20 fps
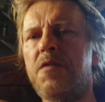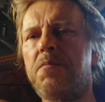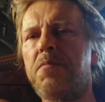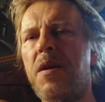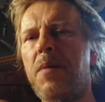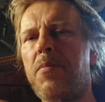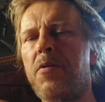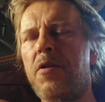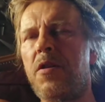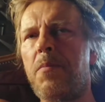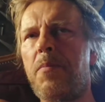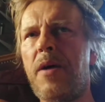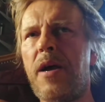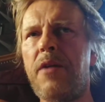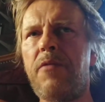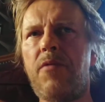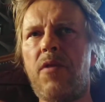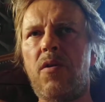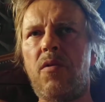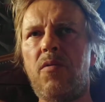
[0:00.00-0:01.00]
of people on the
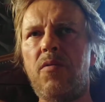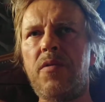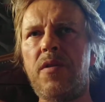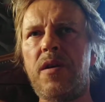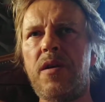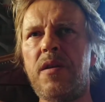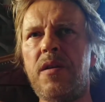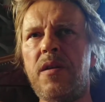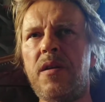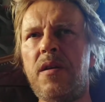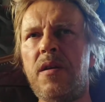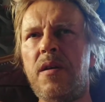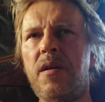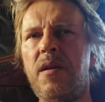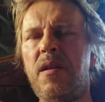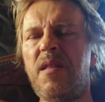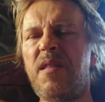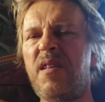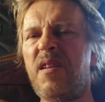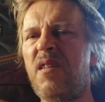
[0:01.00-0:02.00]
payroll that
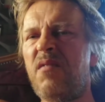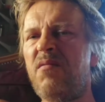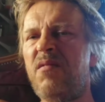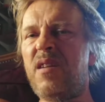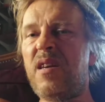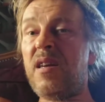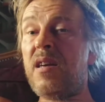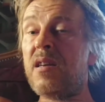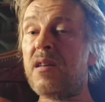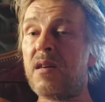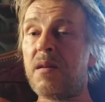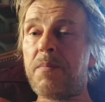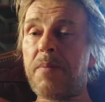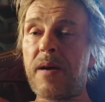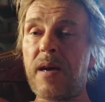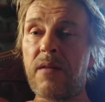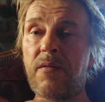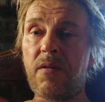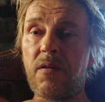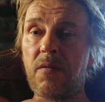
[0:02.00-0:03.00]
they don't need on the
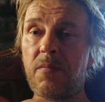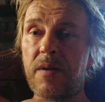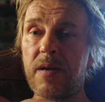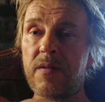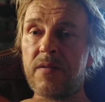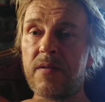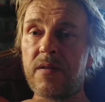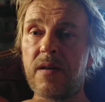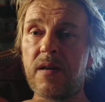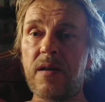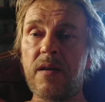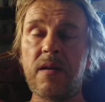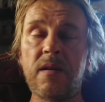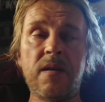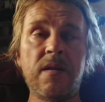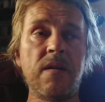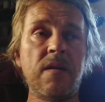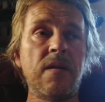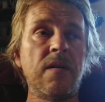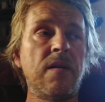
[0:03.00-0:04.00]
payroll, basically.
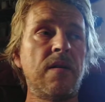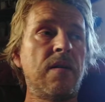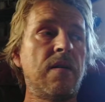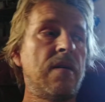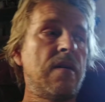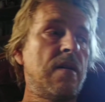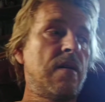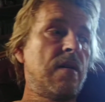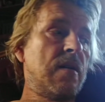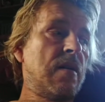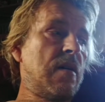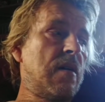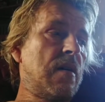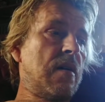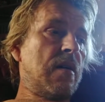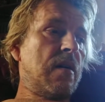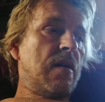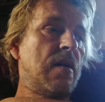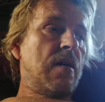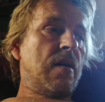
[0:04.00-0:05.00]

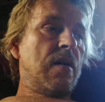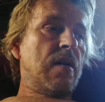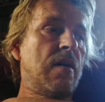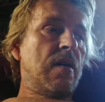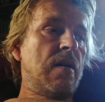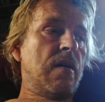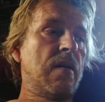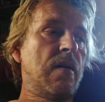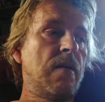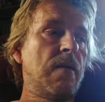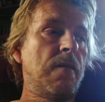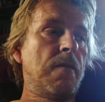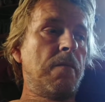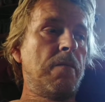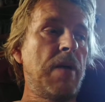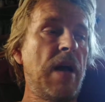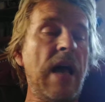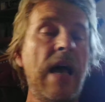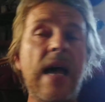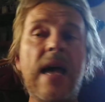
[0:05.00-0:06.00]

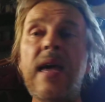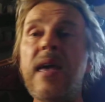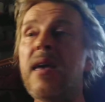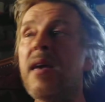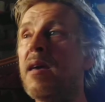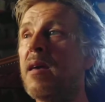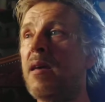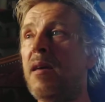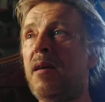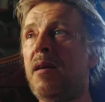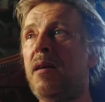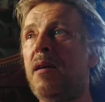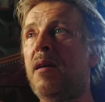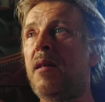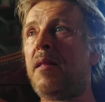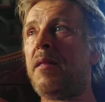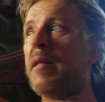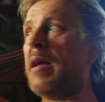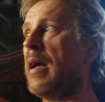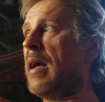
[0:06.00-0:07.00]
But hey,
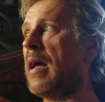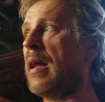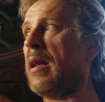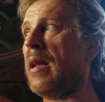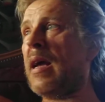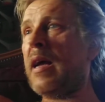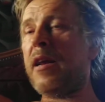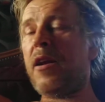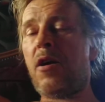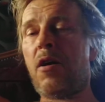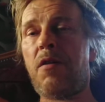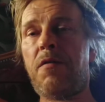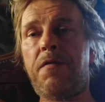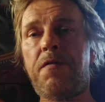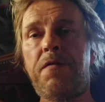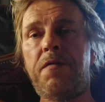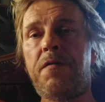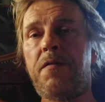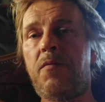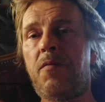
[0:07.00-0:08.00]
they get laid
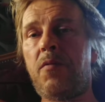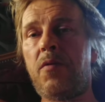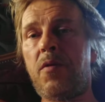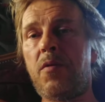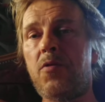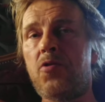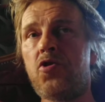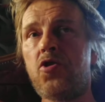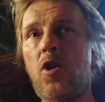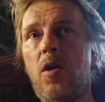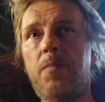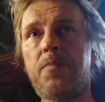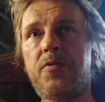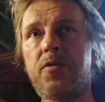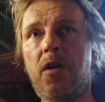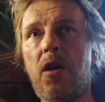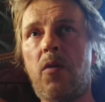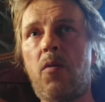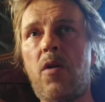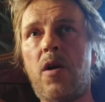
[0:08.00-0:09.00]
off, jobs
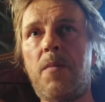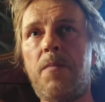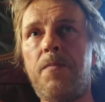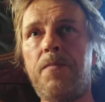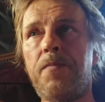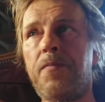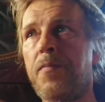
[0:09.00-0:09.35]
go up,